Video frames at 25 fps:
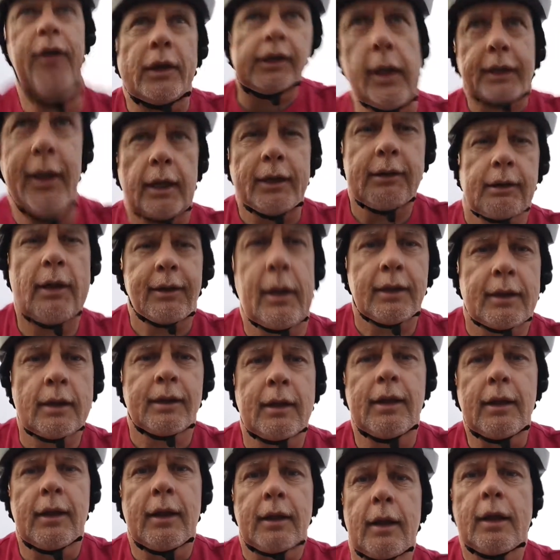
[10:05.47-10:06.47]
the,
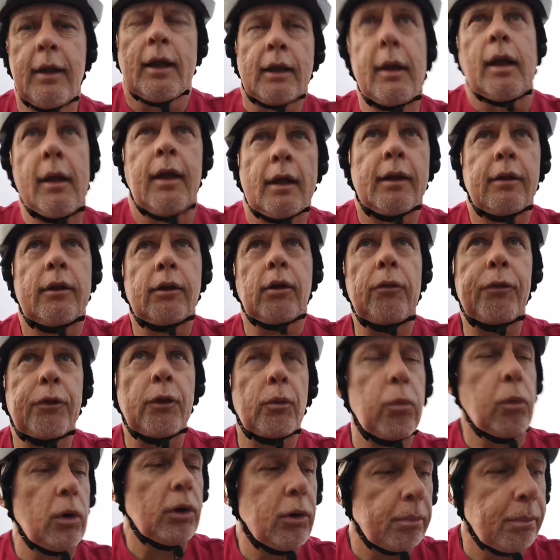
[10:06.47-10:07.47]
not the
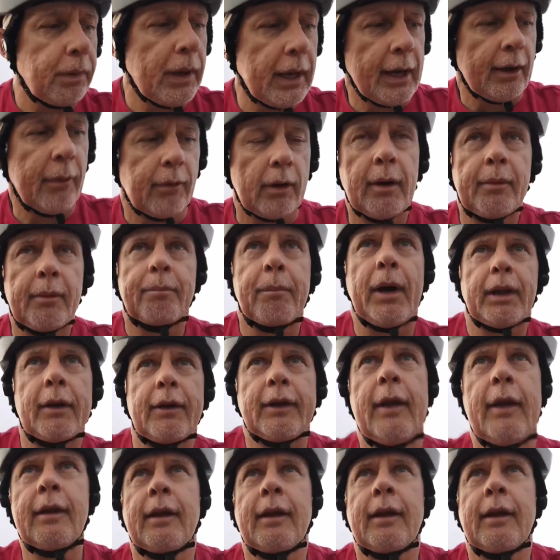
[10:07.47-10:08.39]
willpower, but